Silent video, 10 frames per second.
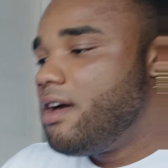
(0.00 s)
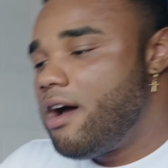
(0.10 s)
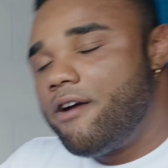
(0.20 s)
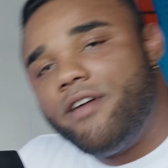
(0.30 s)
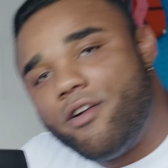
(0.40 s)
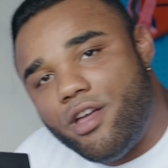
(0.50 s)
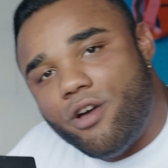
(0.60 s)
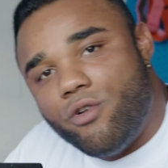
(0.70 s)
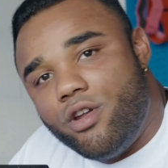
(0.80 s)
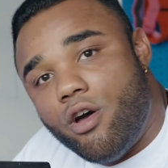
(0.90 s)
our very
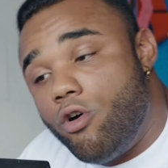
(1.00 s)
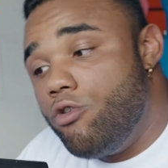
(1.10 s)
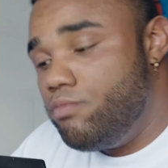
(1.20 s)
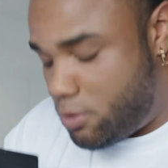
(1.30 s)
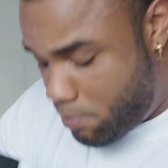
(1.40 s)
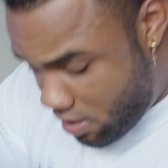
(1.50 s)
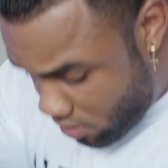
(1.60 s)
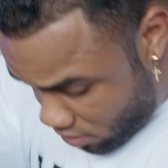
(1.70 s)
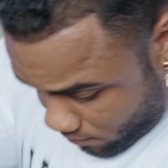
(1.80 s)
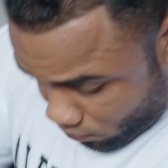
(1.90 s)
own home
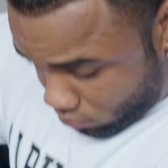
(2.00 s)
speaker.